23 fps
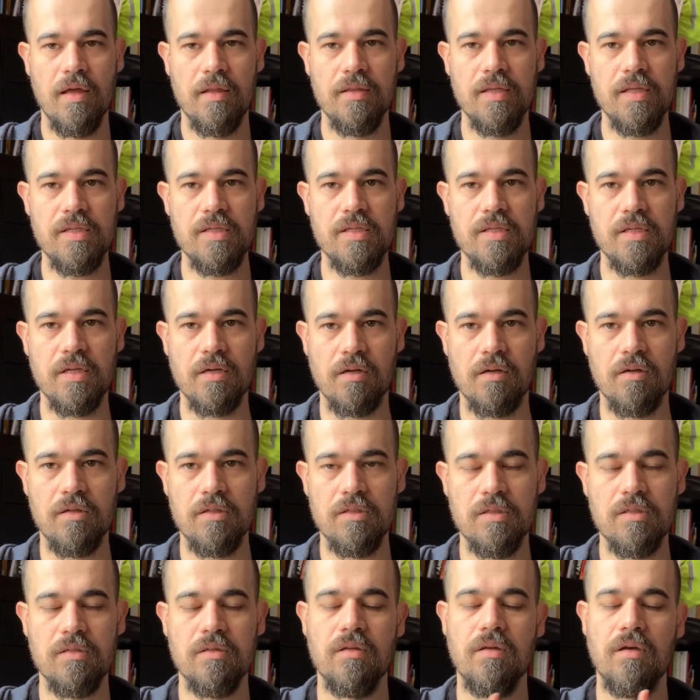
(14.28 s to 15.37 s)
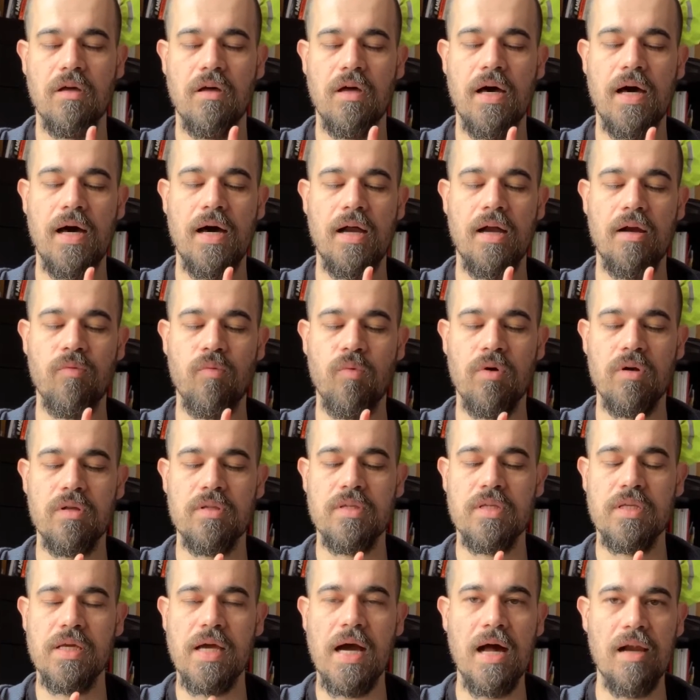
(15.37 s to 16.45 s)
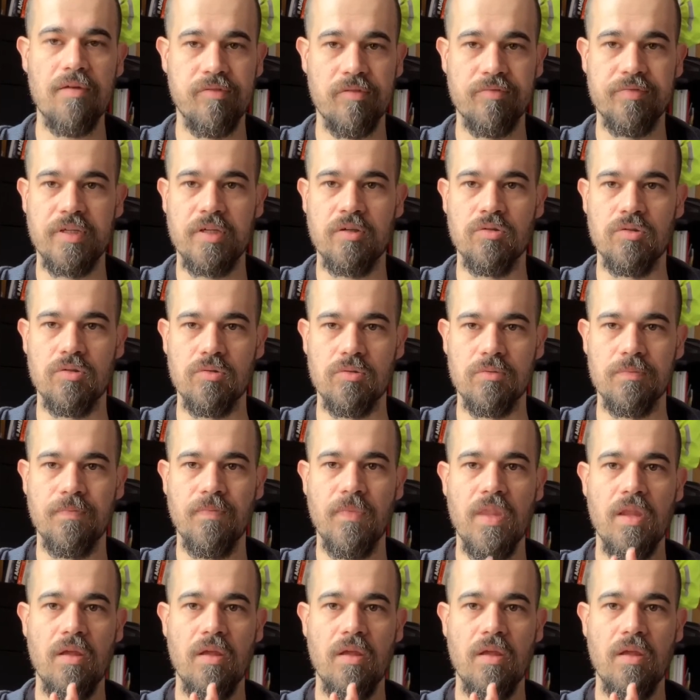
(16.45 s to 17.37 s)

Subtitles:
these circles are worth the half of the go-to.